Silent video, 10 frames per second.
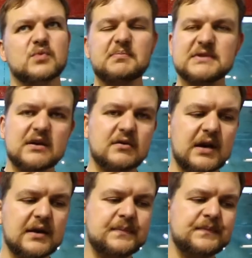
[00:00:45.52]
whiptail
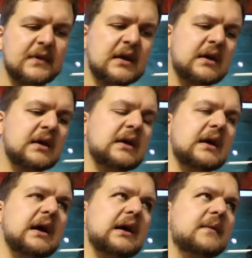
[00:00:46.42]
ray.
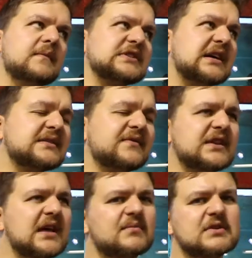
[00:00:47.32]

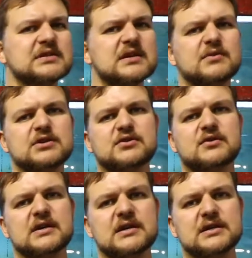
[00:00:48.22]
Scientific name is
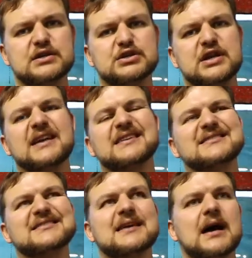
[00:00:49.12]
Himanturu
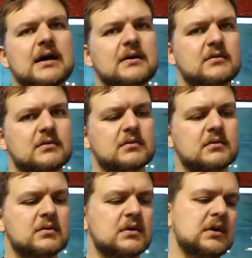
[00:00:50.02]

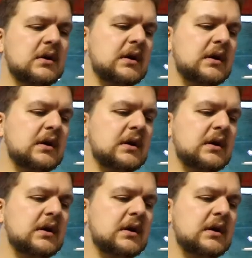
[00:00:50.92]
Jenkinsii.